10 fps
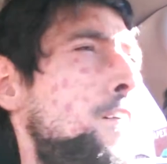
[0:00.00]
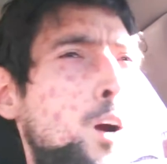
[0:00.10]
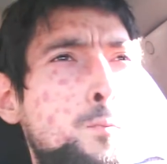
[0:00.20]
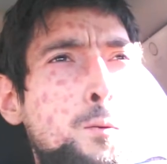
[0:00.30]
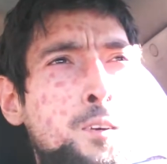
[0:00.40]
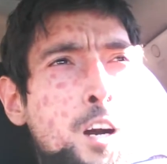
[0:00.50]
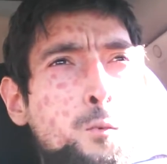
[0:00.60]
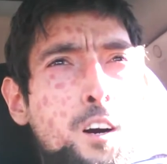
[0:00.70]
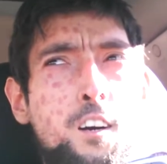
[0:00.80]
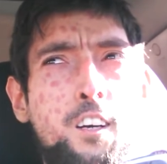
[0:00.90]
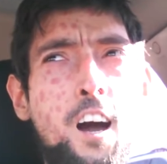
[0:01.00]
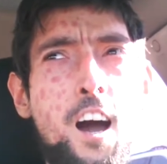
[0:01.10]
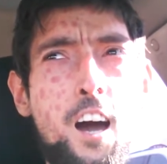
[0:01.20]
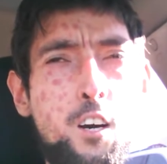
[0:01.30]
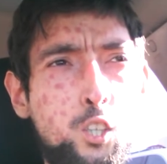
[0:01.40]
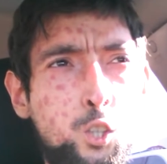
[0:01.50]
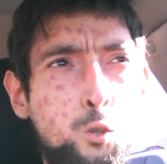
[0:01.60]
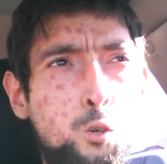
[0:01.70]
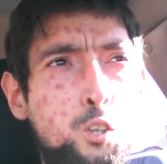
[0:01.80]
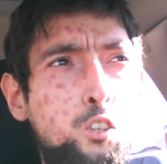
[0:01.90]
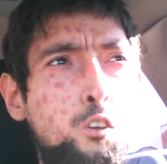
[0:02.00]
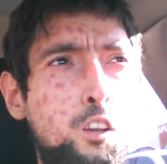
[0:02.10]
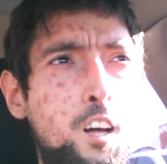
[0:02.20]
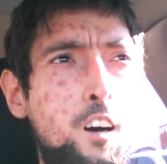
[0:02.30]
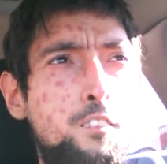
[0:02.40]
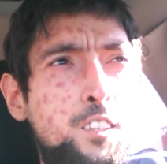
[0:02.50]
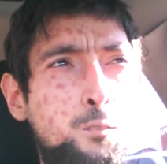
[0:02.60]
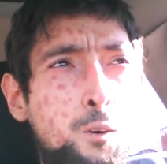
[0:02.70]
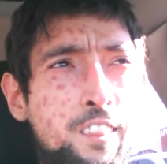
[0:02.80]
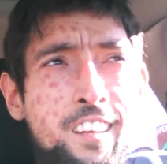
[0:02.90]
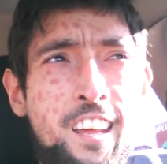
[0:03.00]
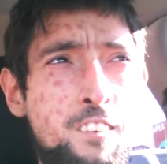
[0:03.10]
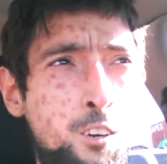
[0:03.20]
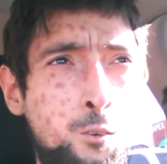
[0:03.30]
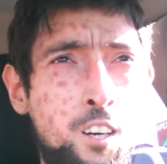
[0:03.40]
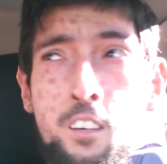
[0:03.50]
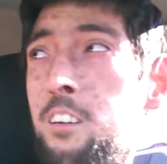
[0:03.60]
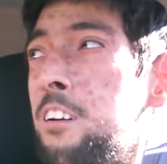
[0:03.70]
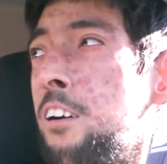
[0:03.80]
Are people not aware of God or source or love is within everyone?